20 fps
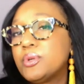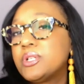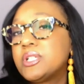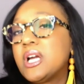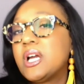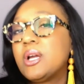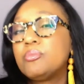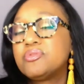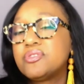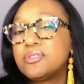3
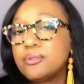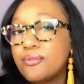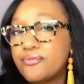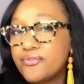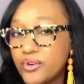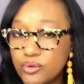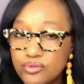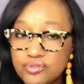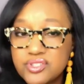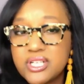times. And the
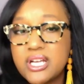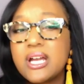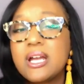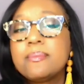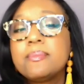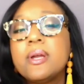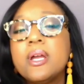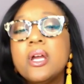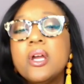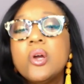first
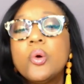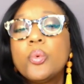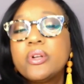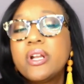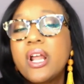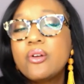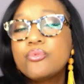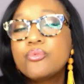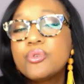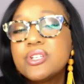time
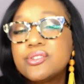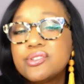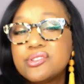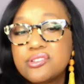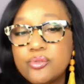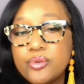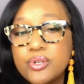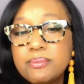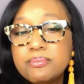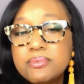when I read the
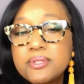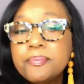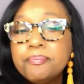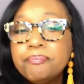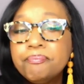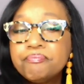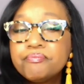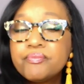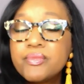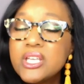script
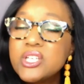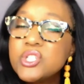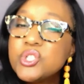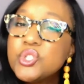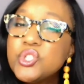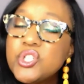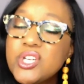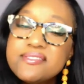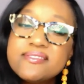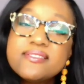is
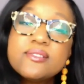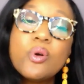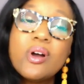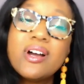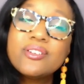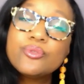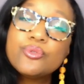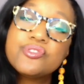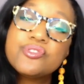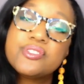just to
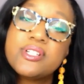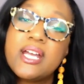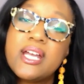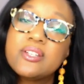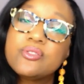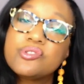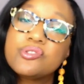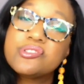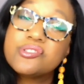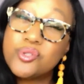
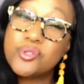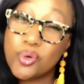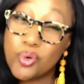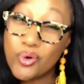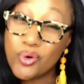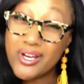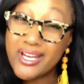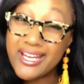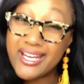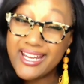understand the
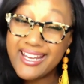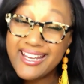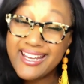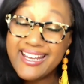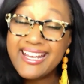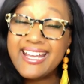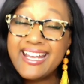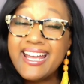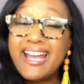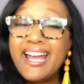story
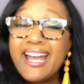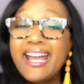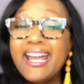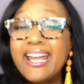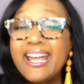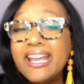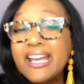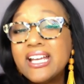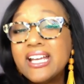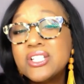
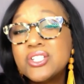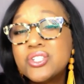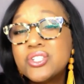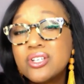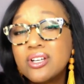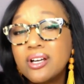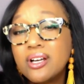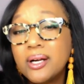and